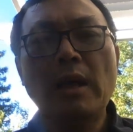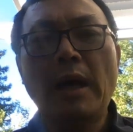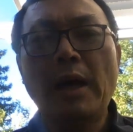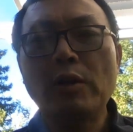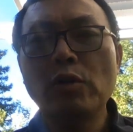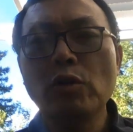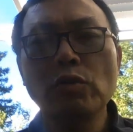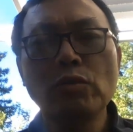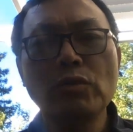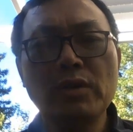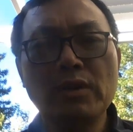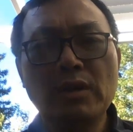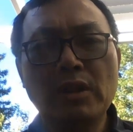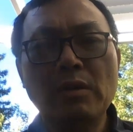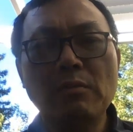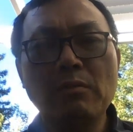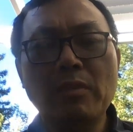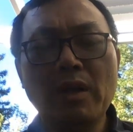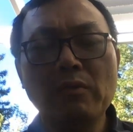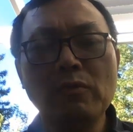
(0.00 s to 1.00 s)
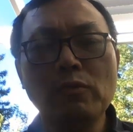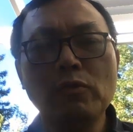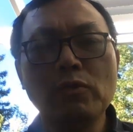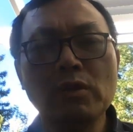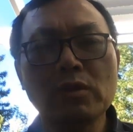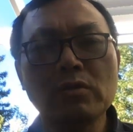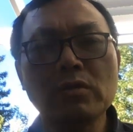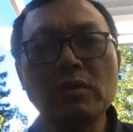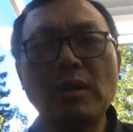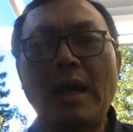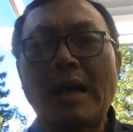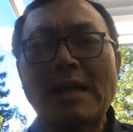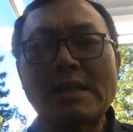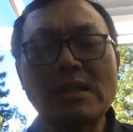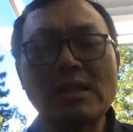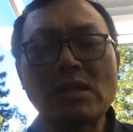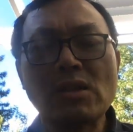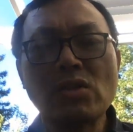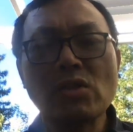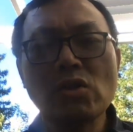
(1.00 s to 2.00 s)
I know the demand for the
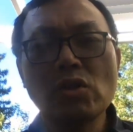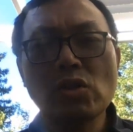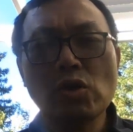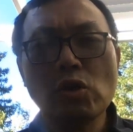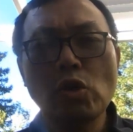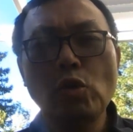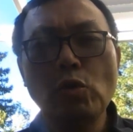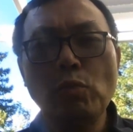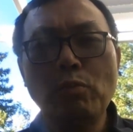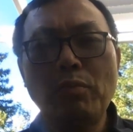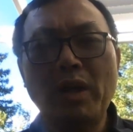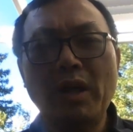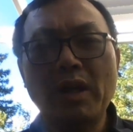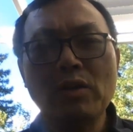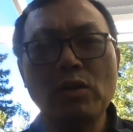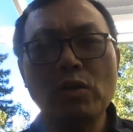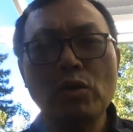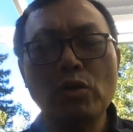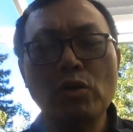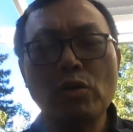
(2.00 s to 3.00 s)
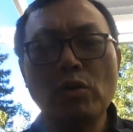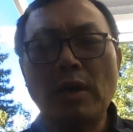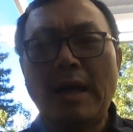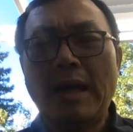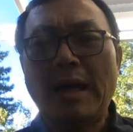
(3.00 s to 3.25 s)
class is so big here.